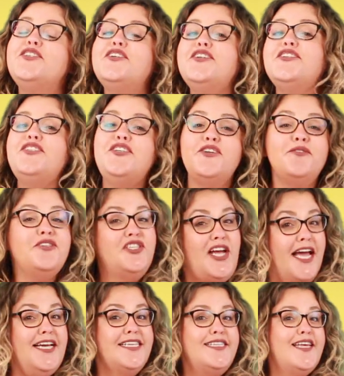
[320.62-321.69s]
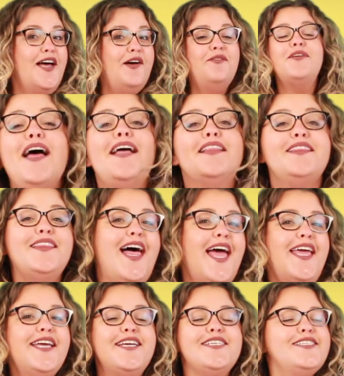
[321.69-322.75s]
sure to check us out,
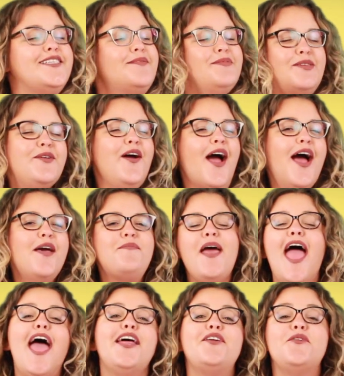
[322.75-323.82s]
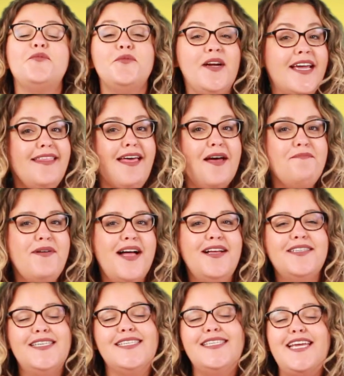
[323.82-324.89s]
like, subscribe, and ring that
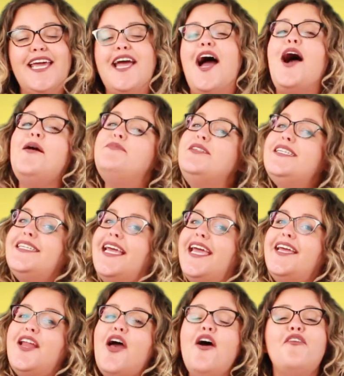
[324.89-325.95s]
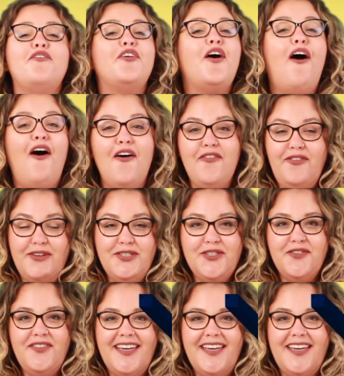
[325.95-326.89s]
bell to stay up to date for all future